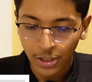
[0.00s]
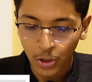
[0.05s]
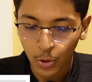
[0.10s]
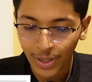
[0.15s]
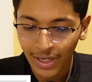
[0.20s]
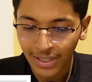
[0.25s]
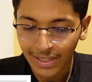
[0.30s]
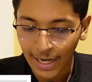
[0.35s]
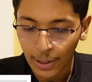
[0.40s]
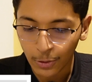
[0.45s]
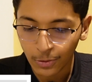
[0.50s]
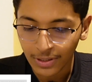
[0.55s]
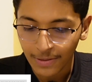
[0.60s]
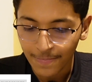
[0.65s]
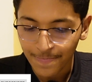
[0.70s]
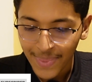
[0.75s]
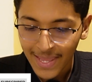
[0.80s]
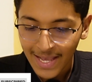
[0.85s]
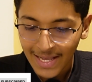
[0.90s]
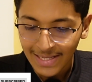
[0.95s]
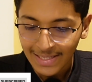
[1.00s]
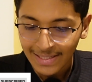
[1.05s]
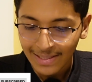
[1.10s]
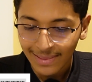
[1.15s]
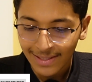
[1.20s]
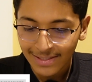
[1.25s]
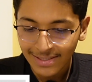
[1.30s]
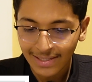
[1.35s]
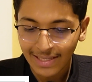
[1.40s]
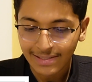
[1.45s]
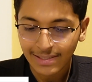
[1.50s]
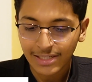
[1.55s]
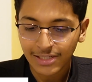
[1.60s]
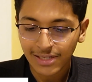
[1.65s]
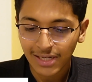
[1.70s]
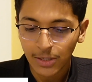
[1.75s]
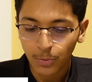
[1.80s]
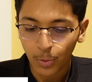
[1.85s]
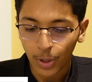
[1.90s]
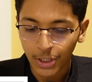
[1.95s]
Going down, this is
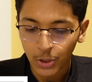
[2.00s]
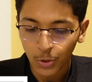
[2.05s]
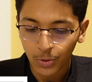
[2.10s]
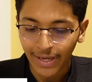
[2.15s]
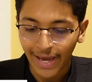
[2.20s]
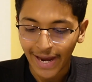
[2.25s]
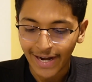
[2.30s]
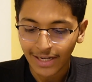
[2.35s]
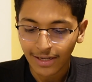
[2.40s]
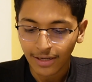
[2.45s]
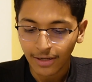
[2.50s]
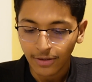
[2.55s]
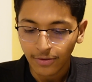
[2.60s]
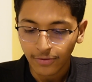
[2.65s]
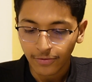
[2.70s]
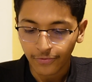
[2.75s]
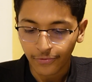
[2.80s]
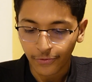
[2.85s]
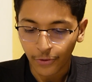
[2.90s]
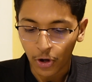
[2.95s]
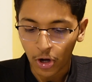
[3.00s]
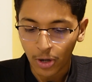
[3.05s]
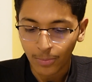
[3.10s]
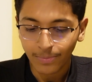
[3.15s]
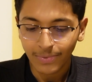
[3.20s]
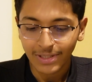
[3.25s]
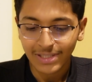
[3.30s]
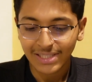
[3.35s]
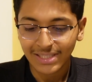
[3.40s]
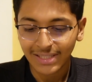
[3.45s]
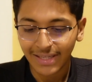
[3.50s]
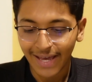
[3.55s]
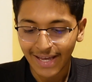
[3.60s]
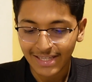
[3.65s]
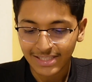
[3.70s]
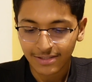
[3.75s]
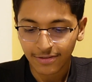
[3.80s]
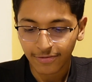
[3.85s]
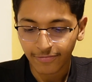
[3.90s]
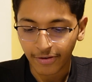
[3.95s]
essentially what you get from
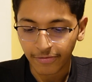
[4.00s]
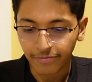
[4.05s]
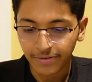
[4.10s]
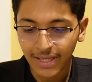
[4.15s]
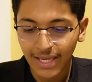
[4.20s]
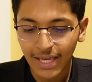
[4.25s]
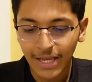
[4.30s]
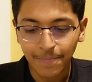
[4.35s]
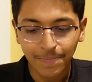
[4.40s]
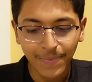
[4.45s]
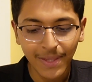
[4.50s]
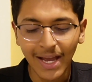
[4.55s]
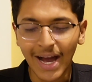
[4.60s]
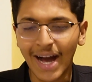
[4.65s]
CS50,